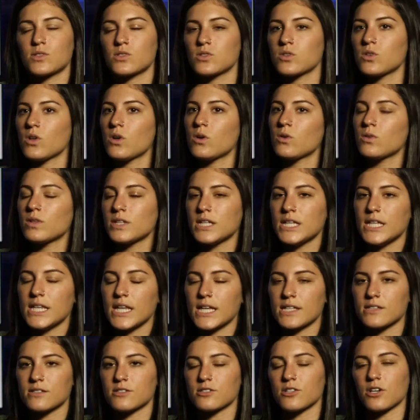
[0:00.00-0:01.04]
Slowly
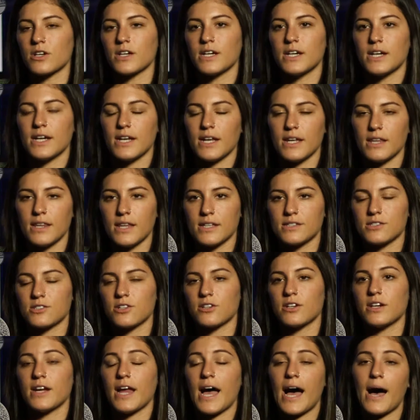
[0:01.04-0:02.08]
that started
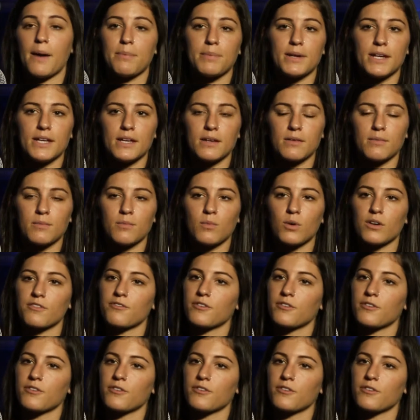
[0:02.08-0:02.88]
happening more